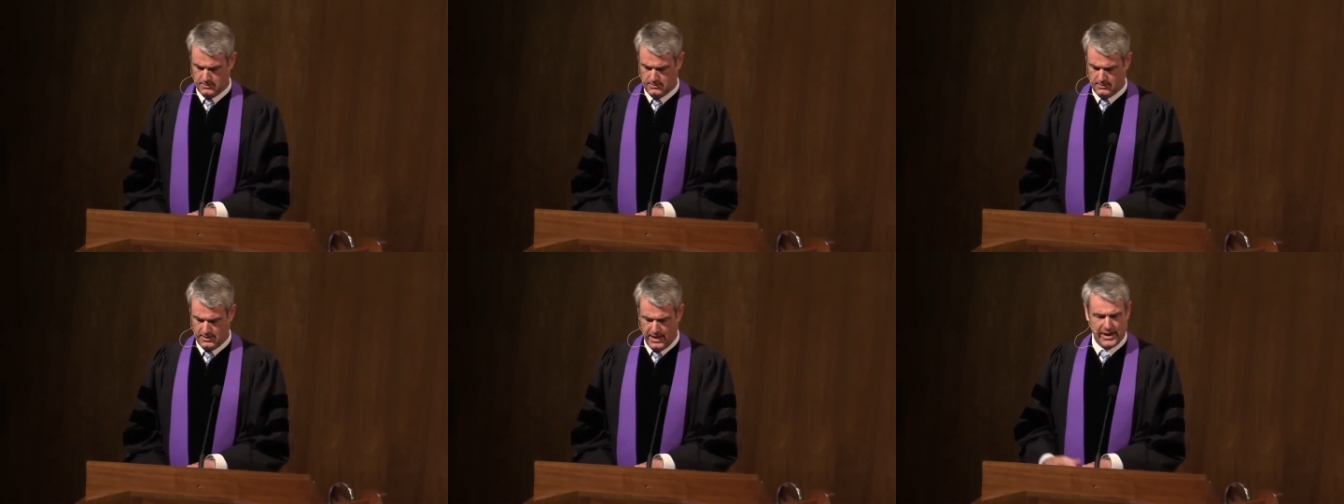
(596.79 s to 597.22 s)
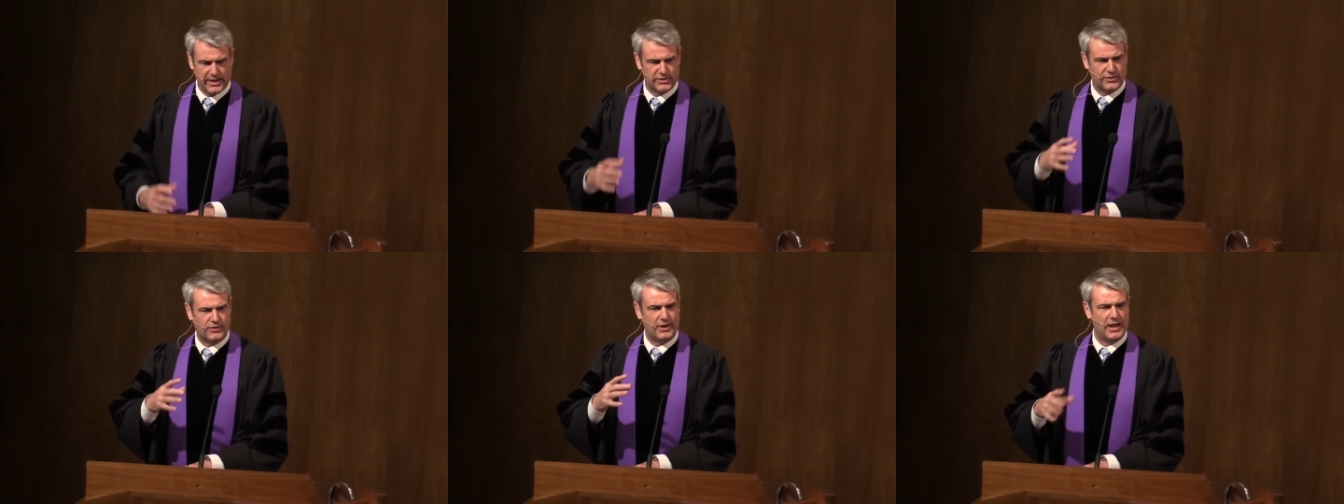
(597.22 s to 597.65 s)
Let
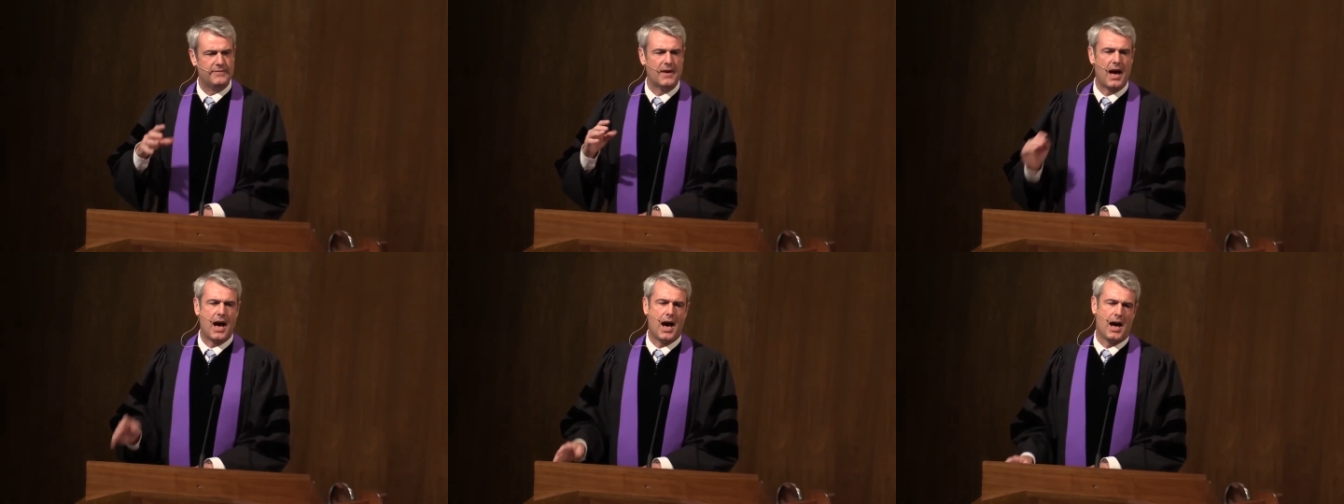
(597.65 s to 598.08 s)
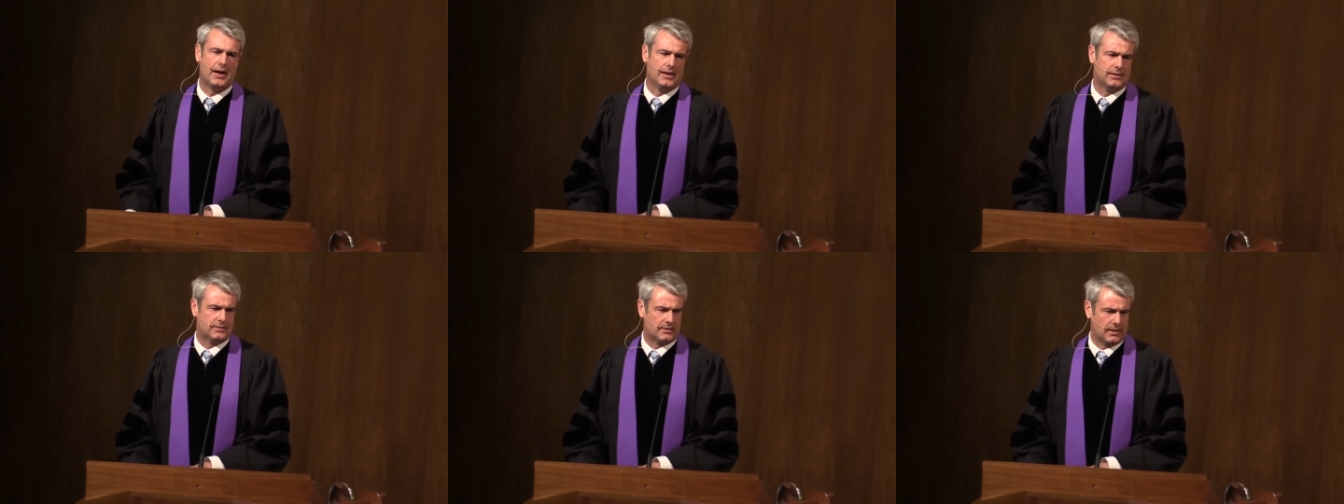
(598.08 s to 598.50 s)
us grieve
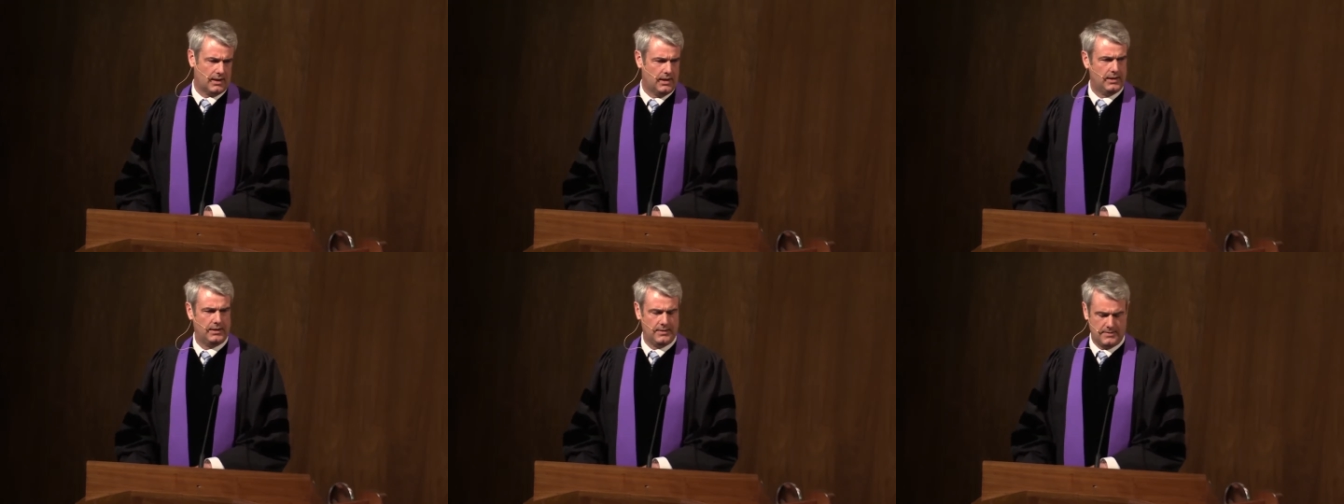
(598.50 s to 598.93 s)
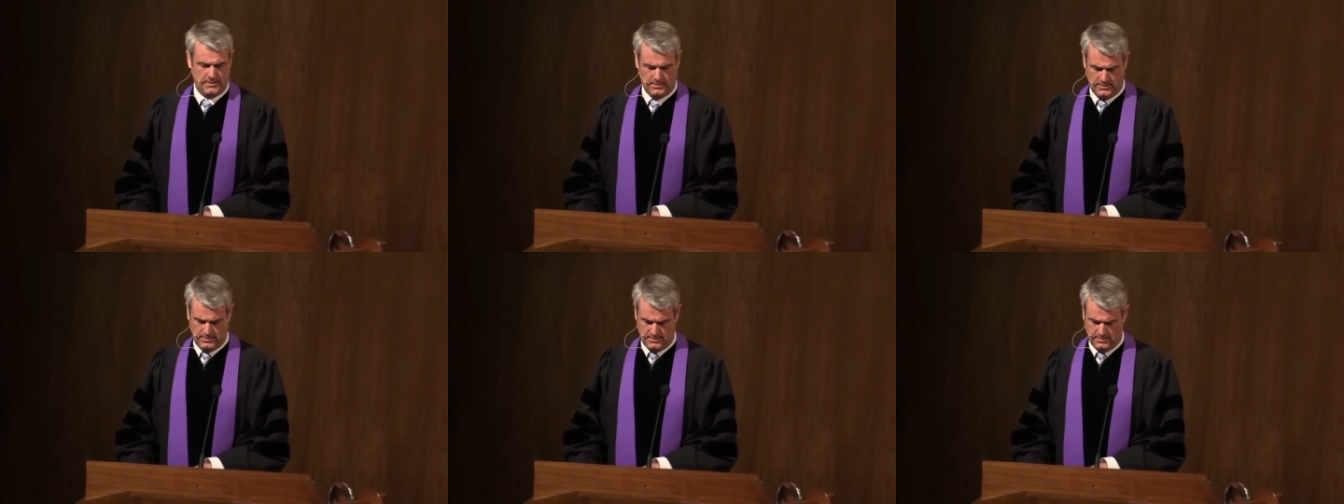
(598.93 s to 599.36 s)
honestly,
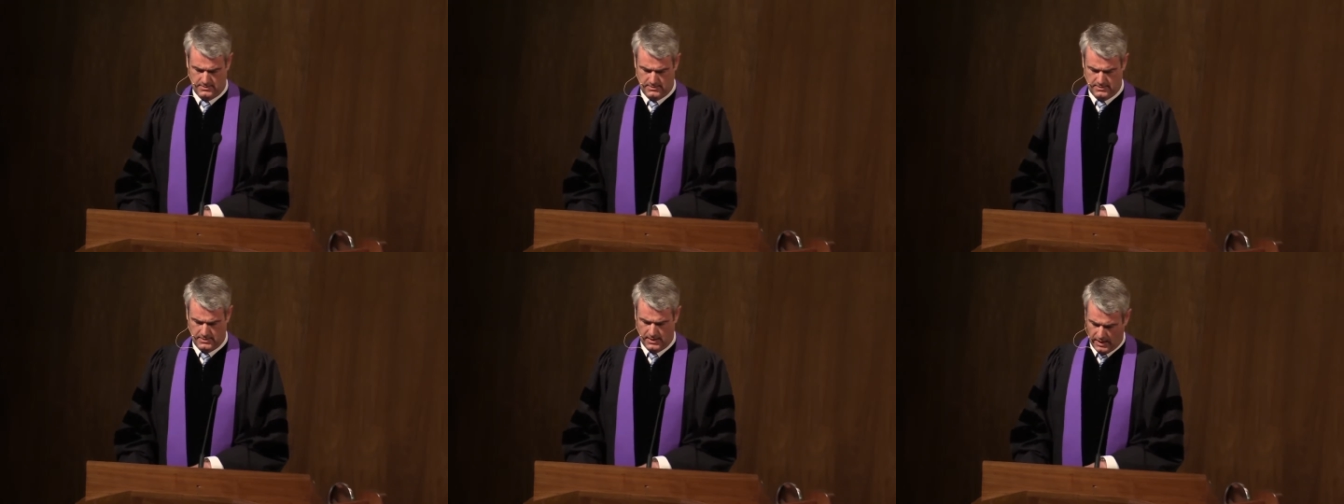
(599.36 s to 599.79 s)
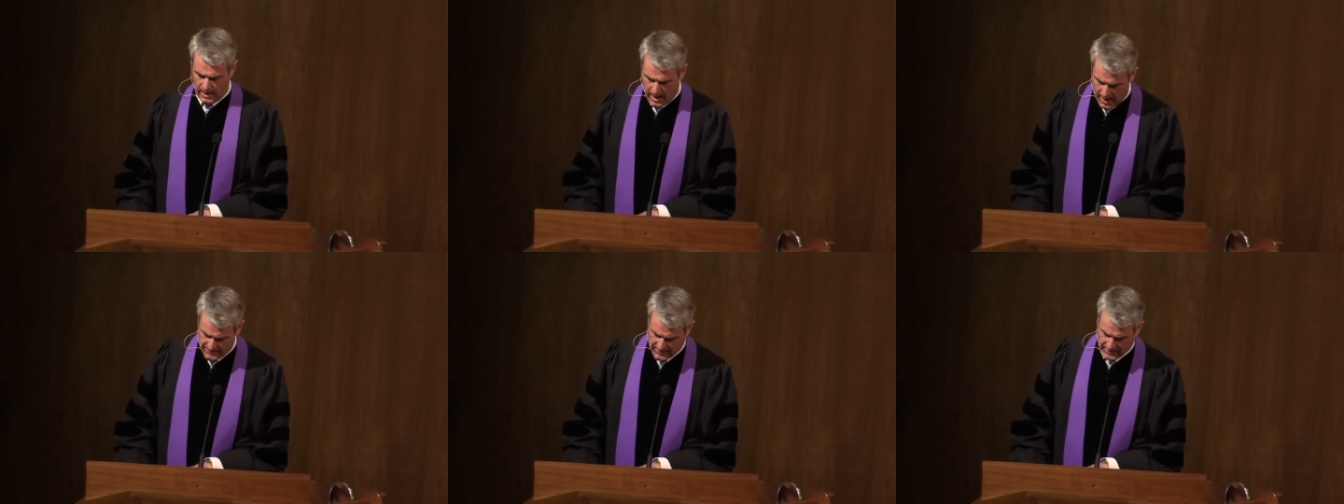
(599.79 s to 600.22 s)

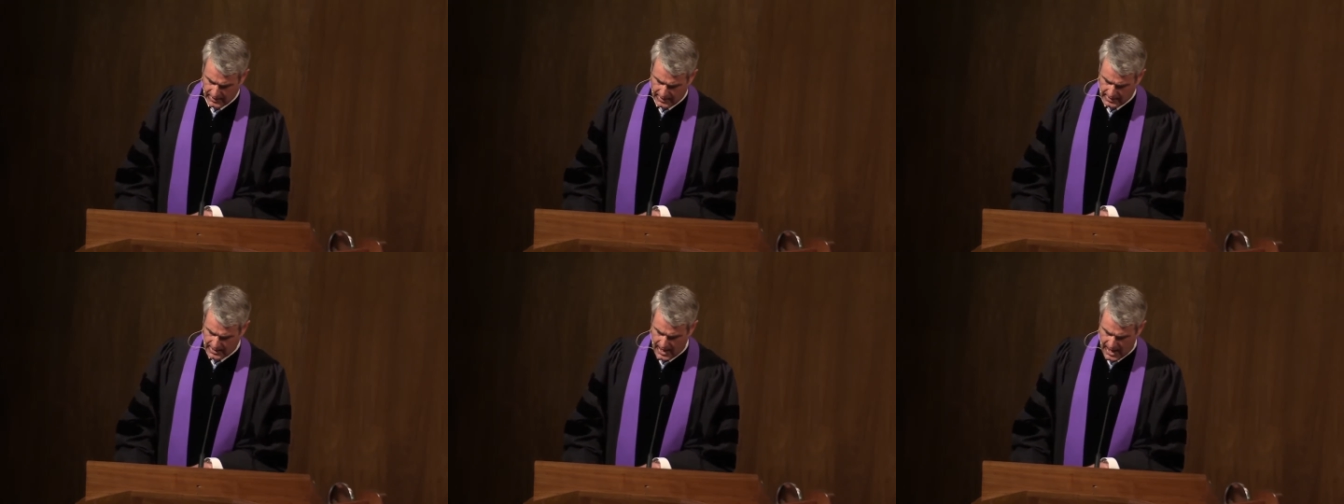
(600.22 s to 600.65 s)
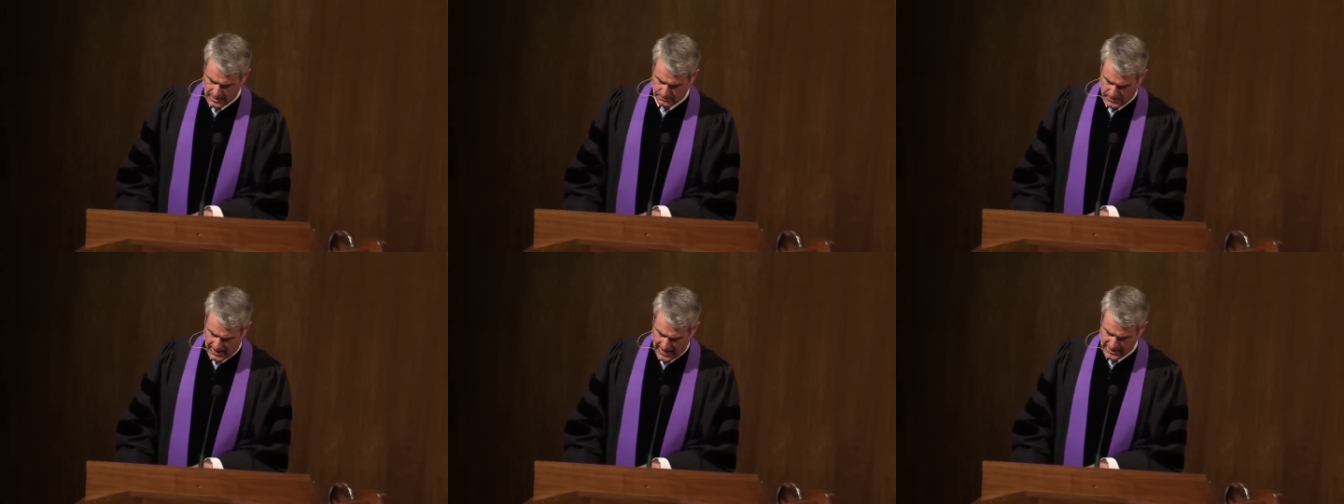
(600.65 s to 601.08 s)
lovingly, and
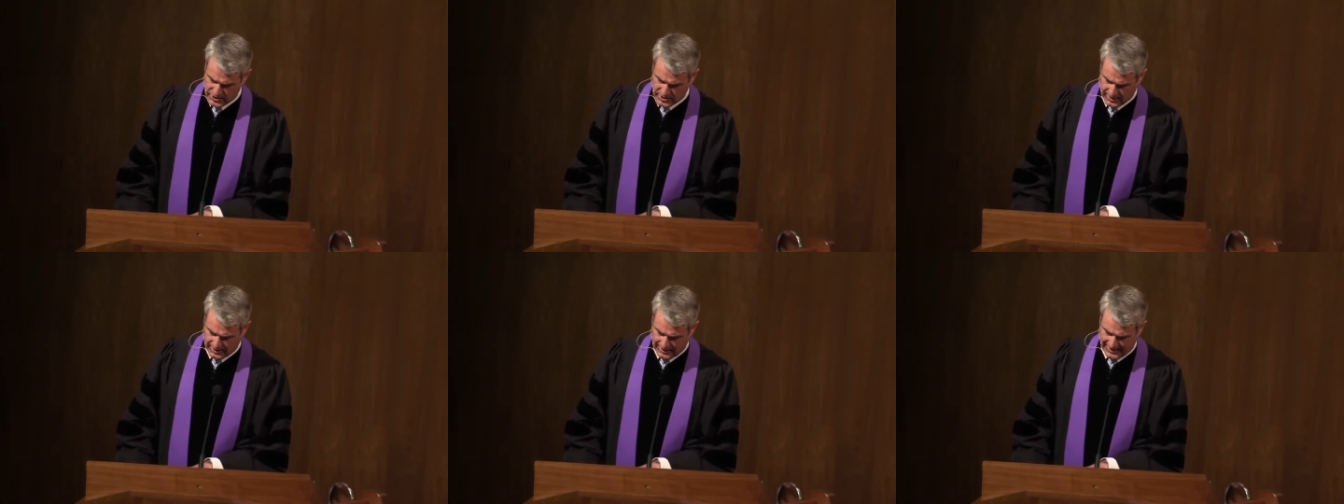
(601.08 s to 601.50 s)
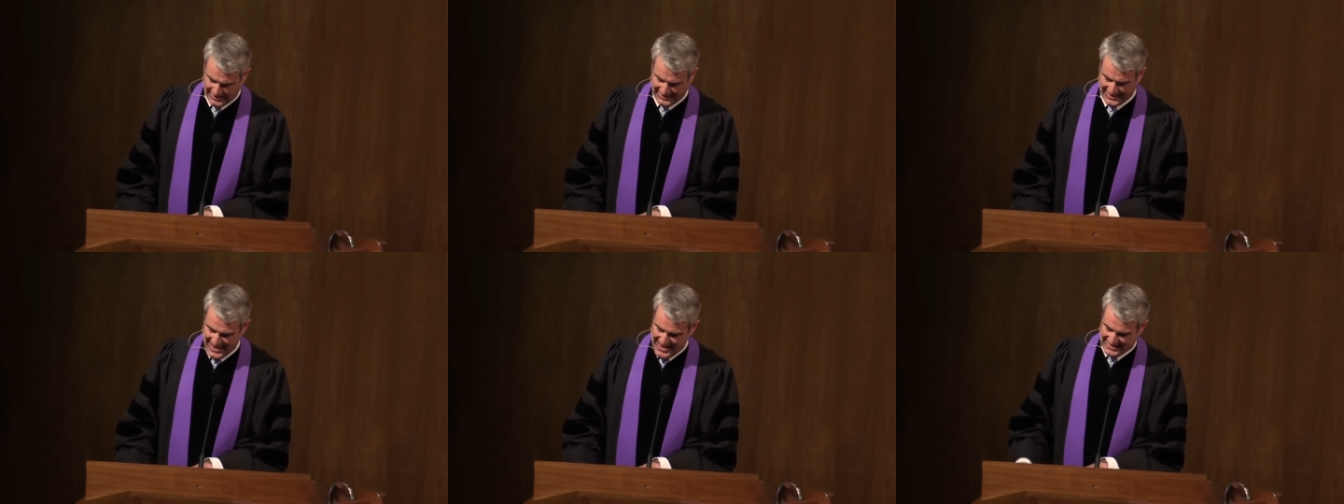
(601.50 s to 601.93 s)

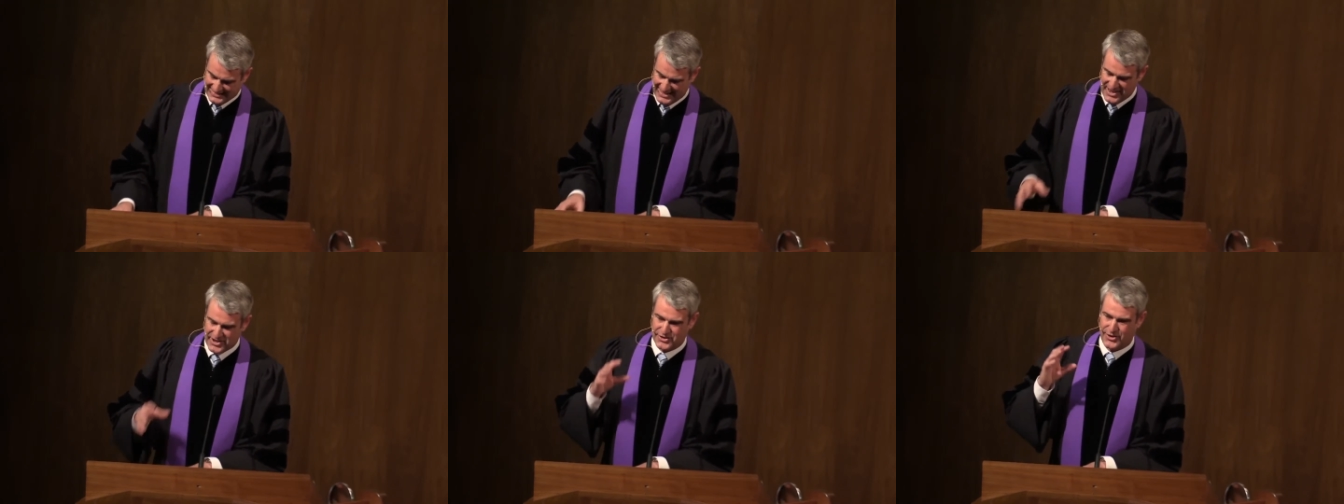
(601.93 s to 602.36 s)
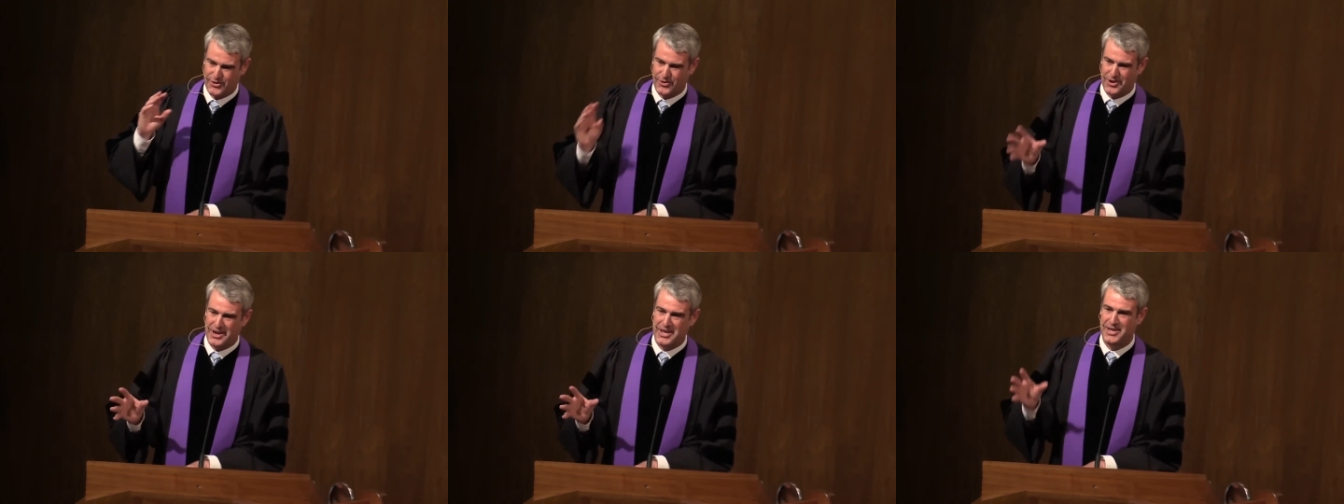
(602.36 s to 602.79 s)
patiently. Let us
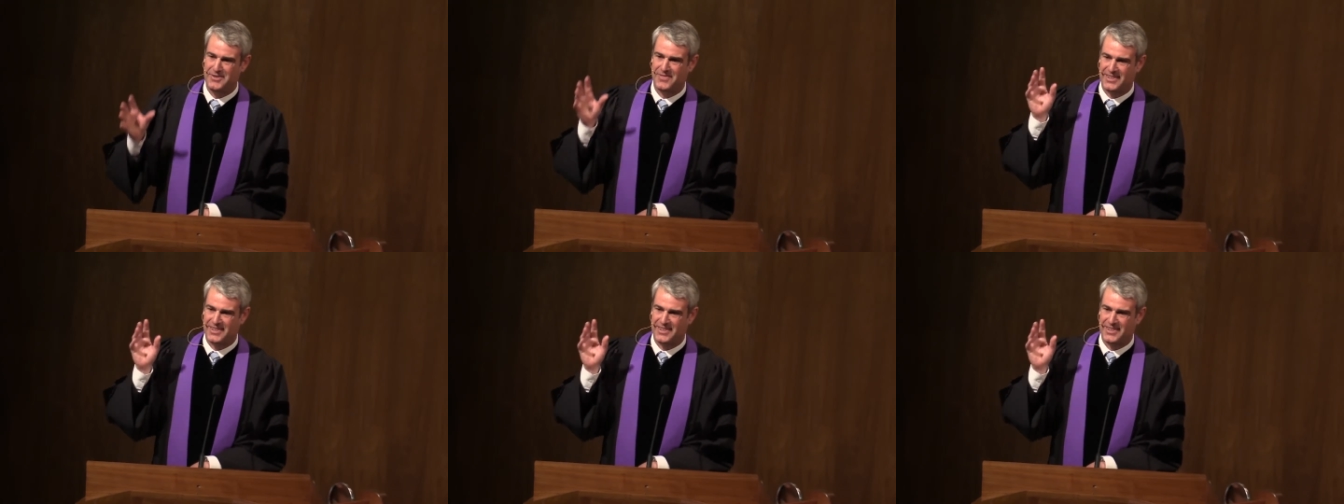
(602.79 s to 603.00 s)
grieve